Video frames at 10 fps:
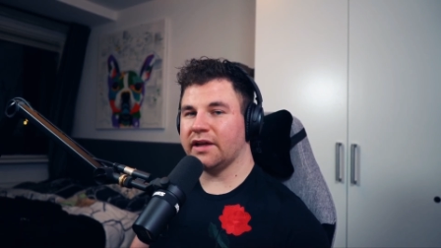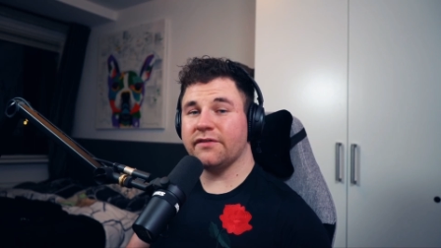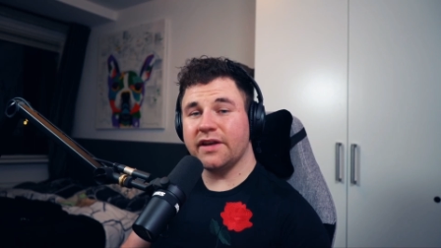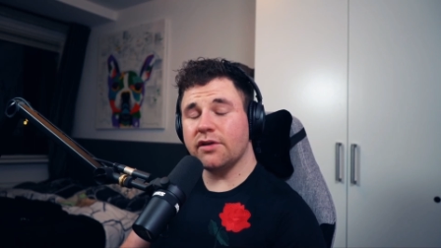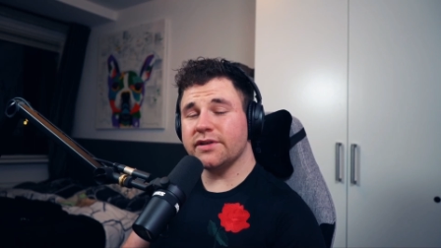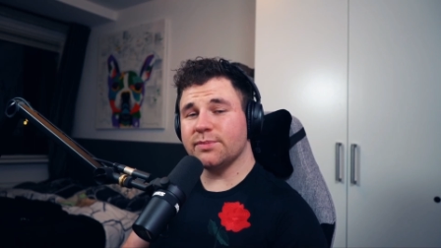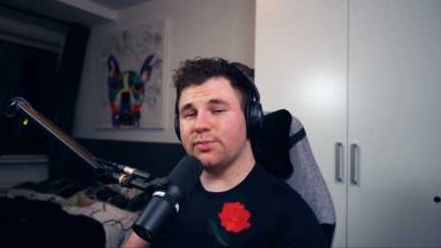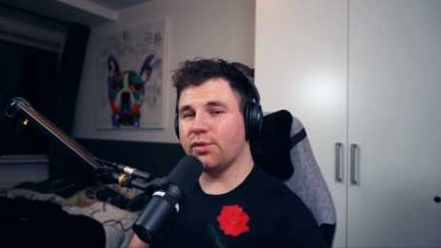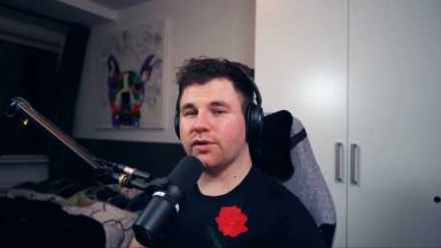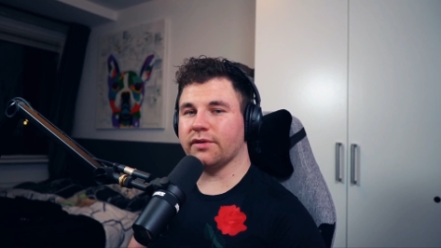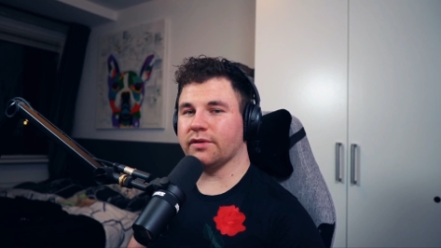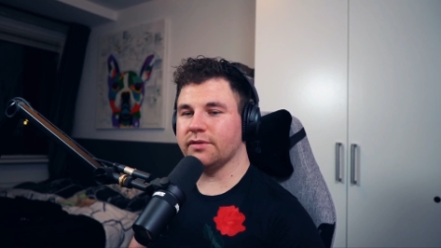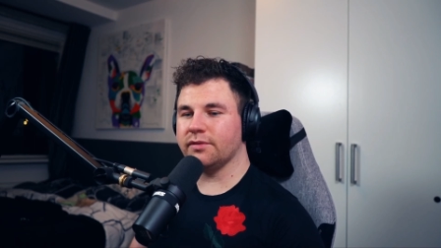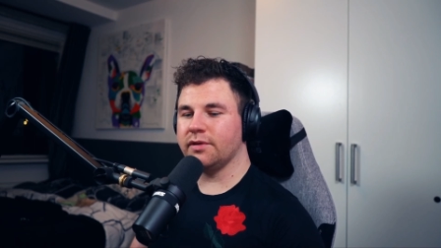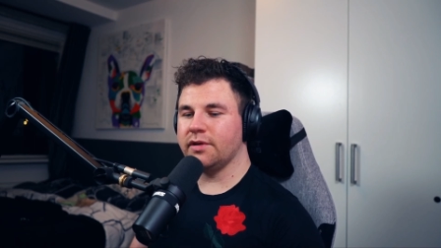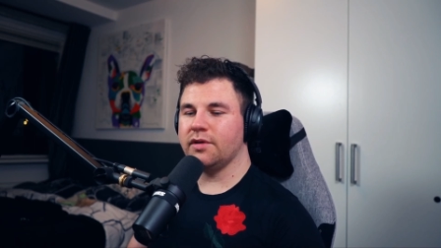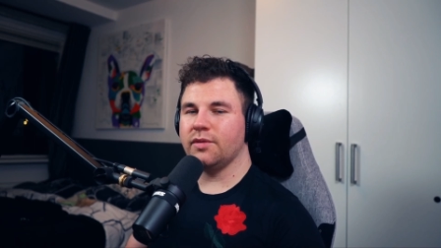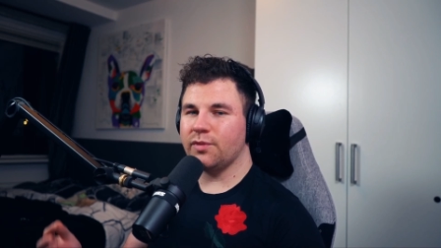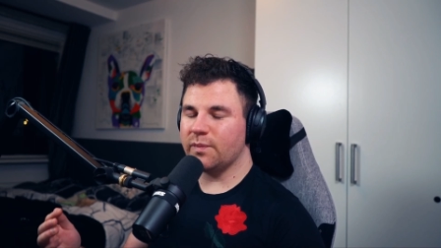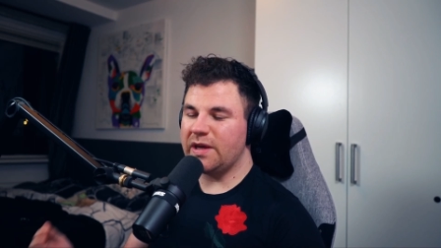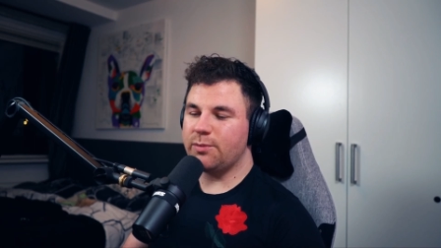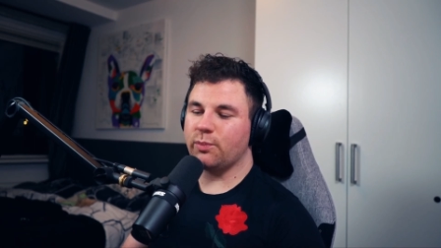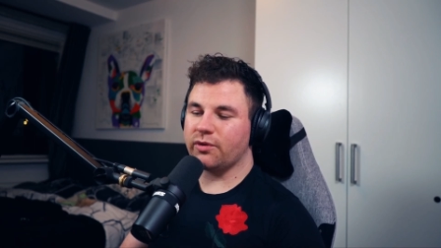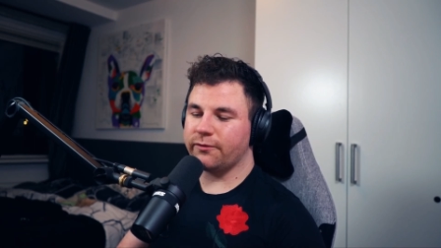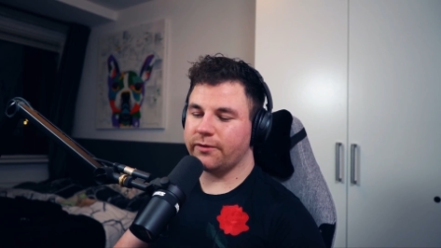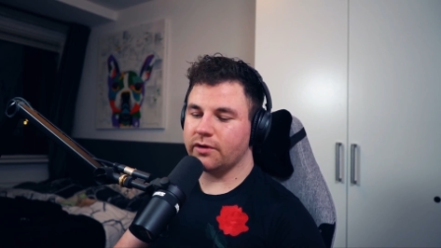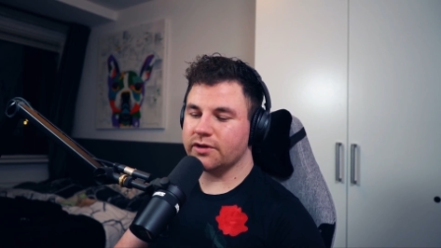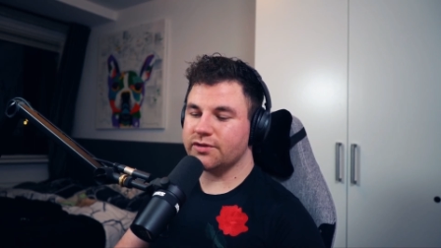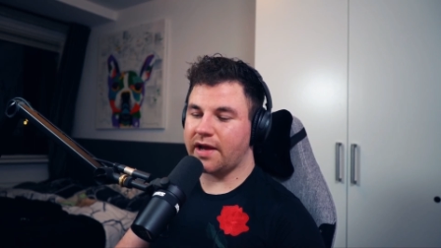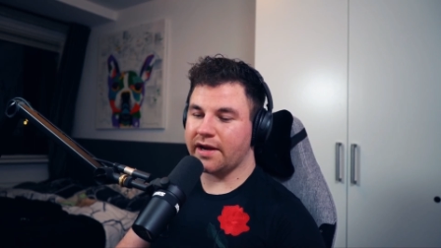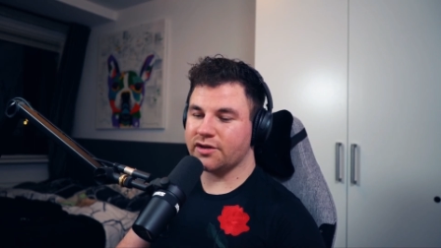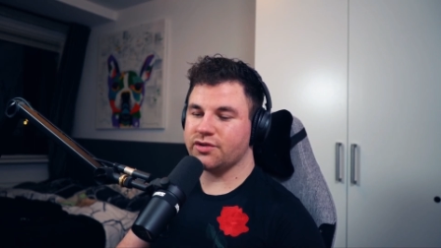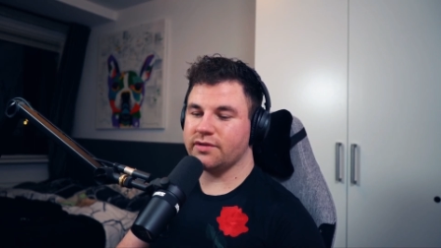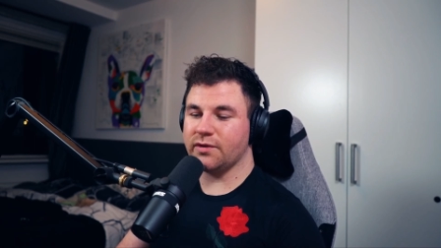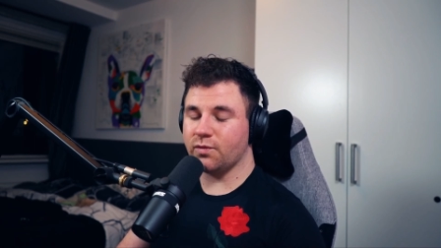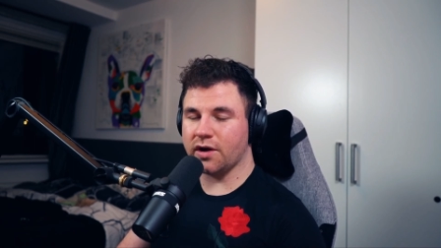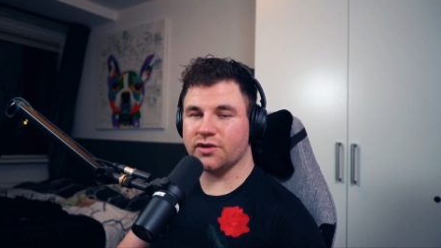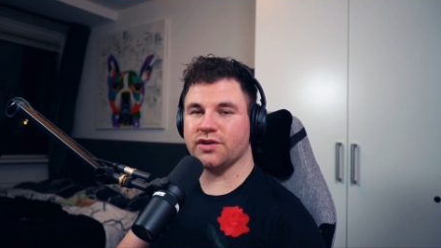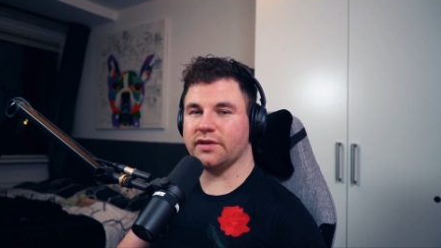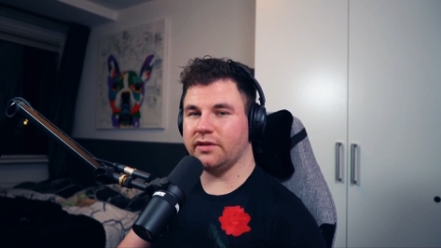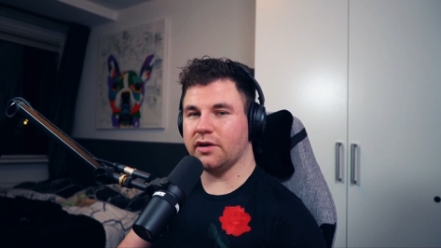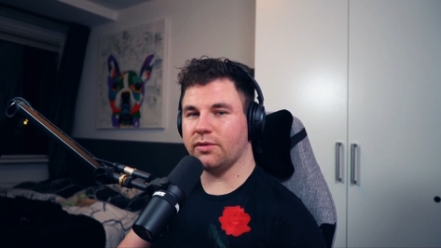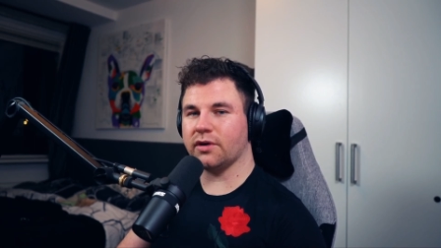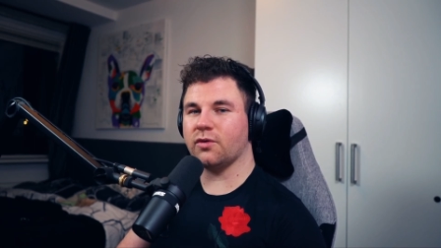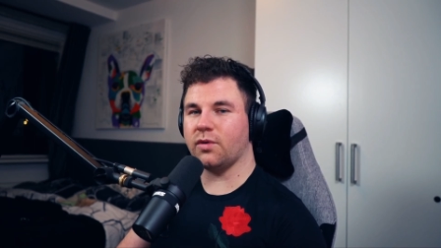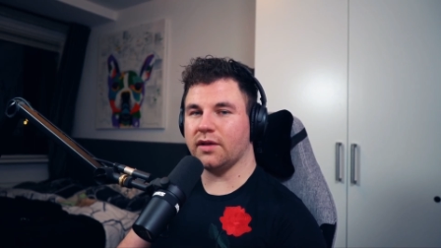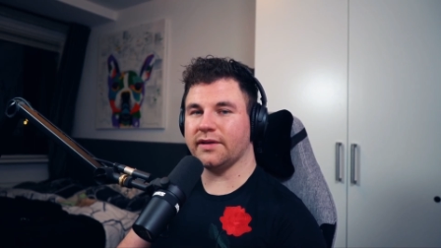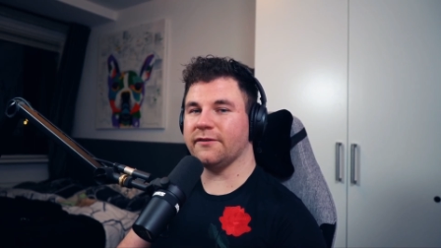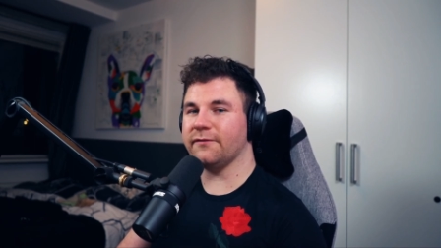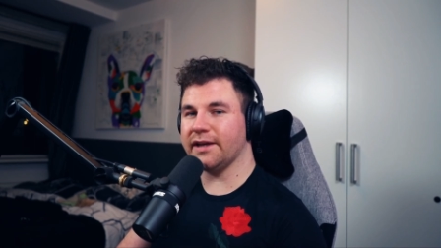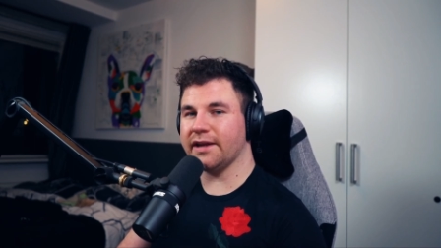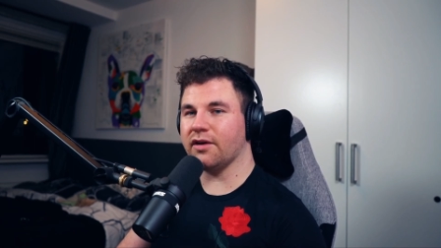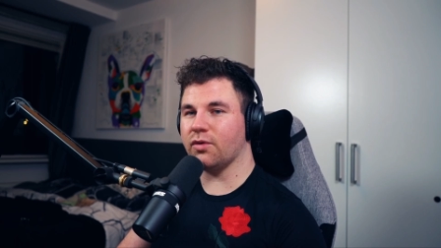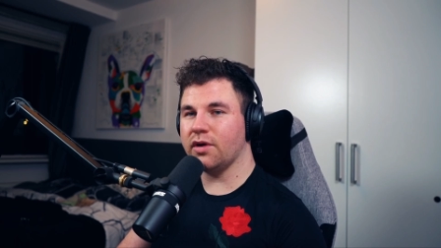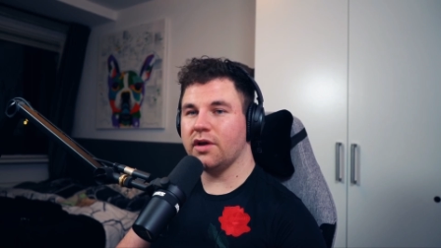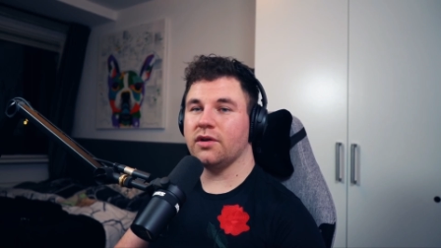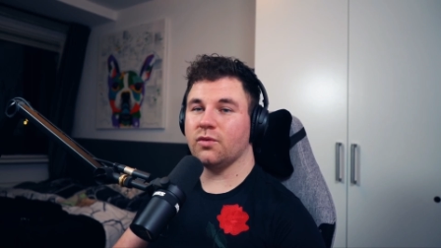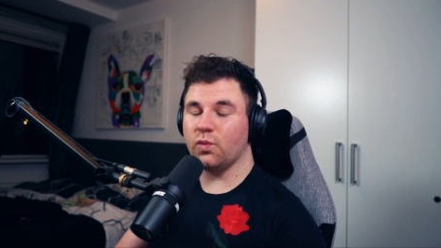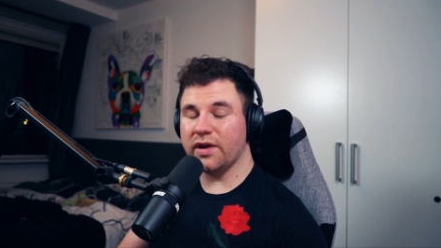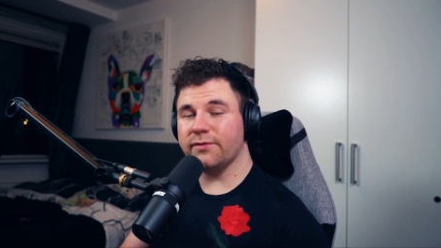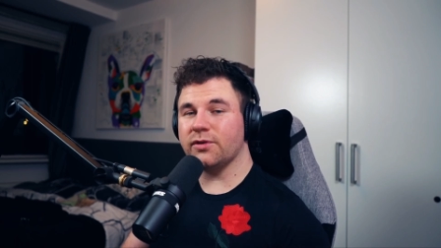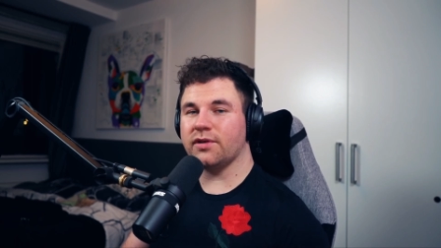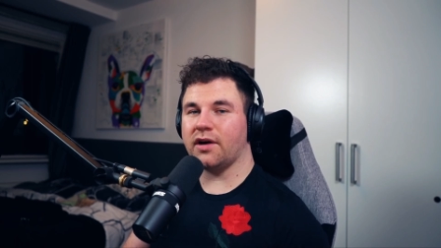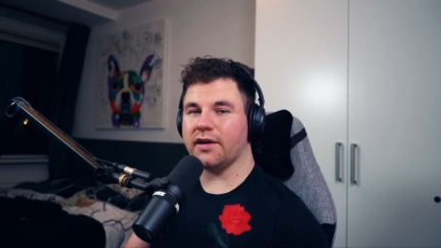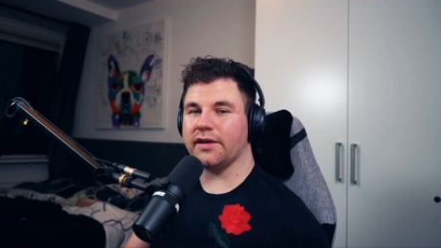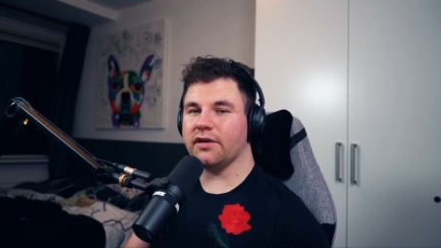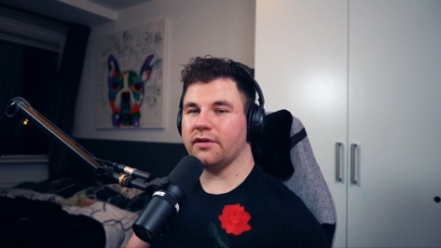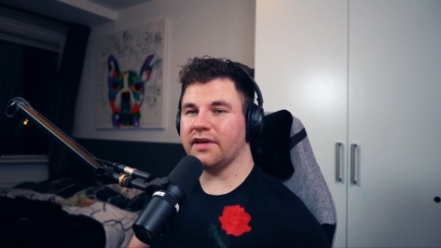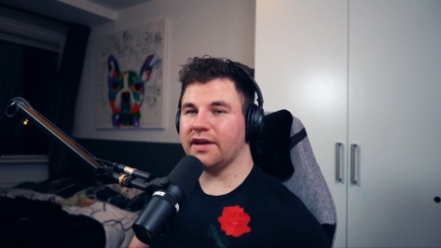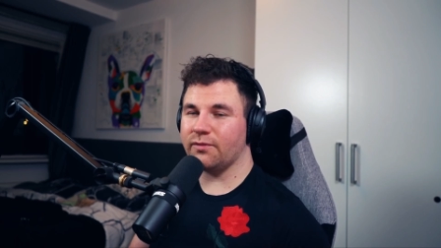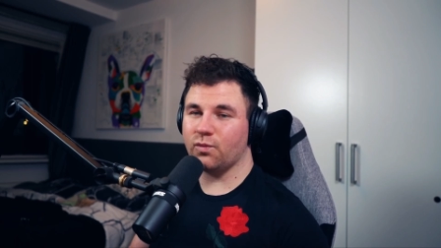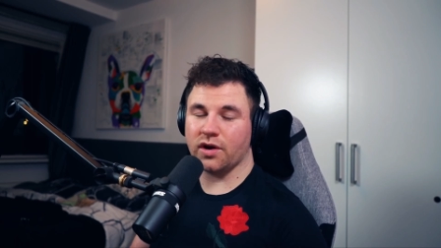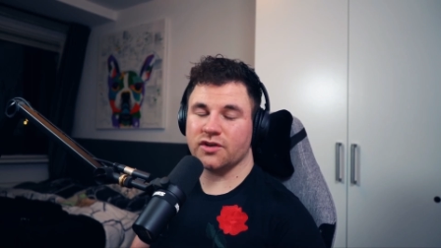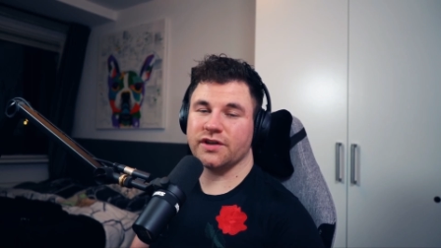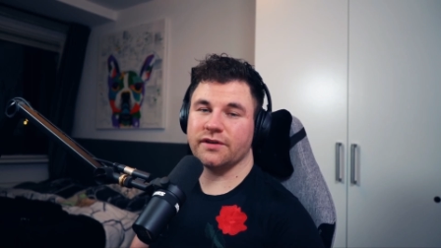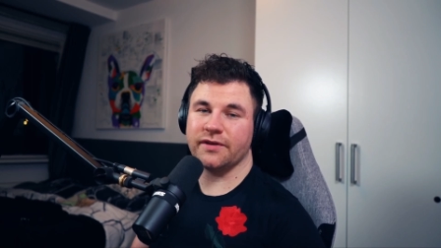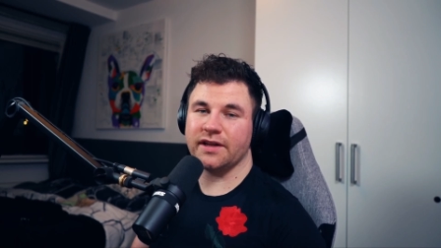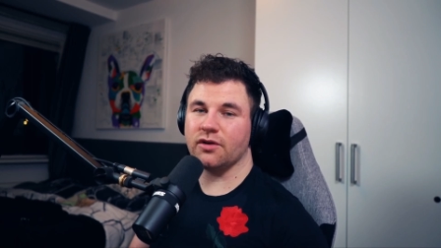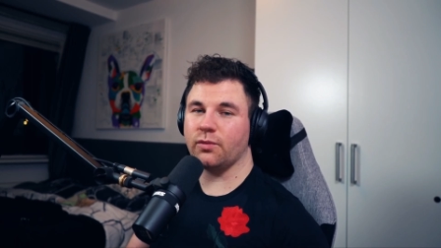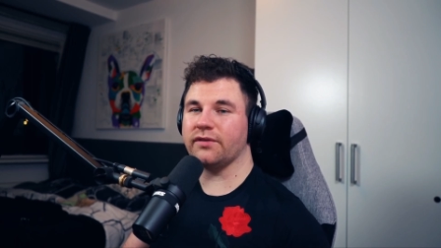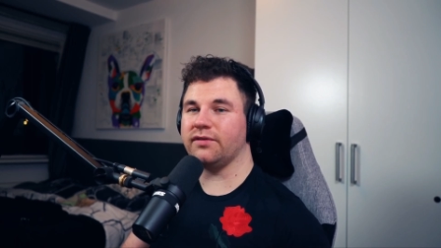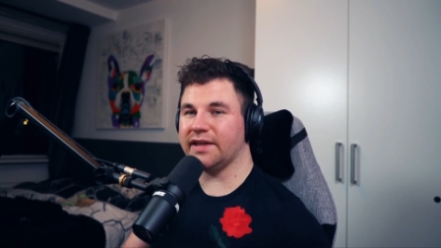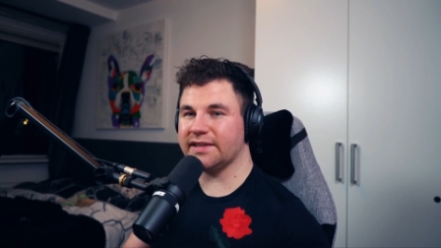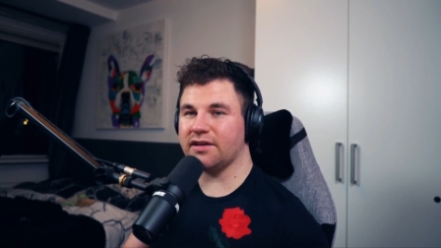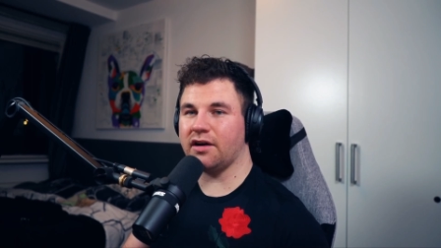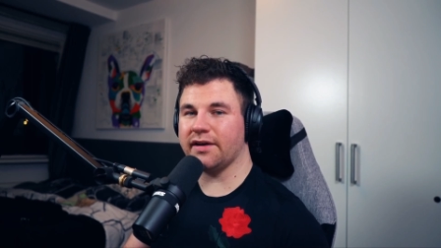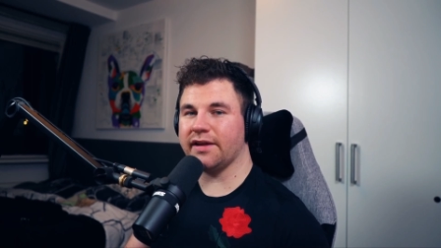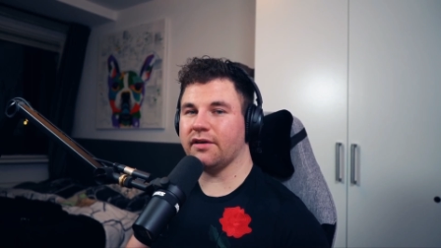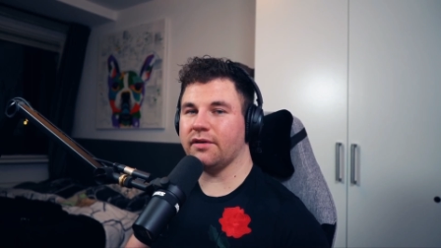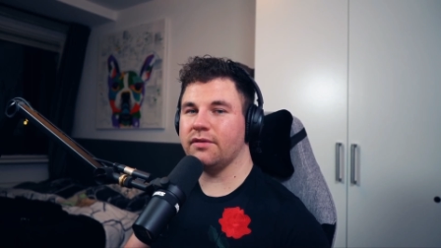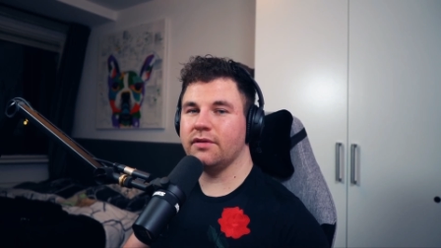Like, video is important, but people prefer to actually watch a lower quality video with good audio than watching a video with less audio